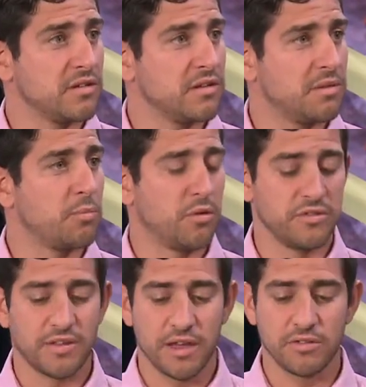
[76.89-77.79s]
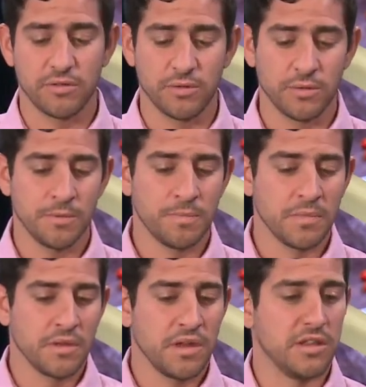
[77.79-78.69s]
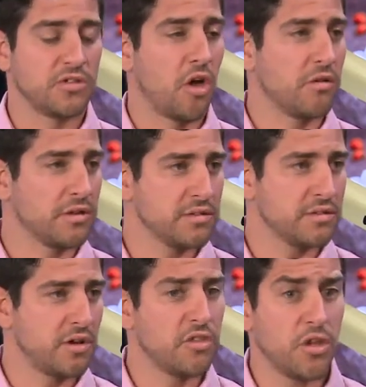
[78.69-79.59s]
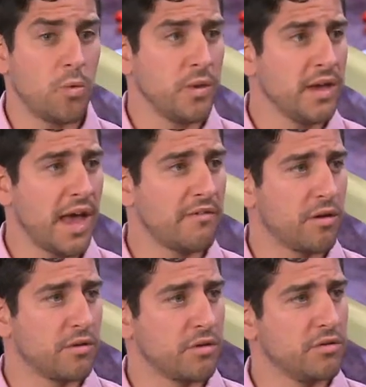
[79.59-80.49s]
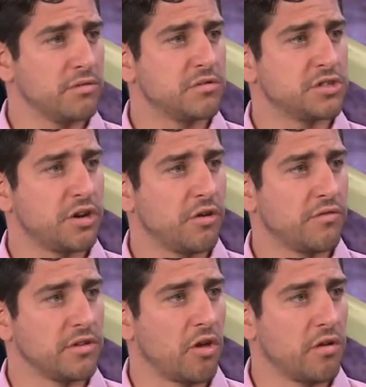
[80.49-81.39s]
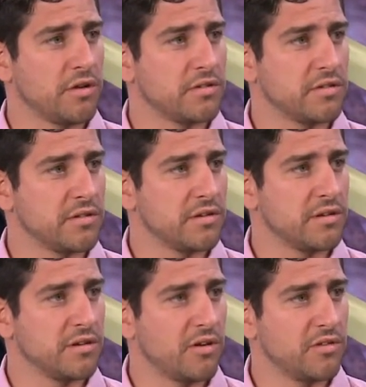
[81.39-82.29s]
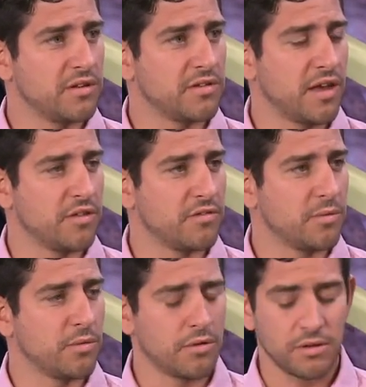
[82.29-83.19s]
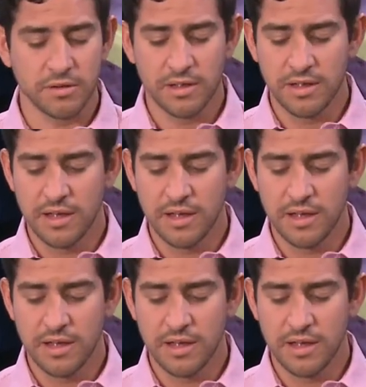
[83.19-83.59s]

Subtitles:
Mm-hmm. It boils down to intolerance. Although we have our good share of intolerance on this side of the world,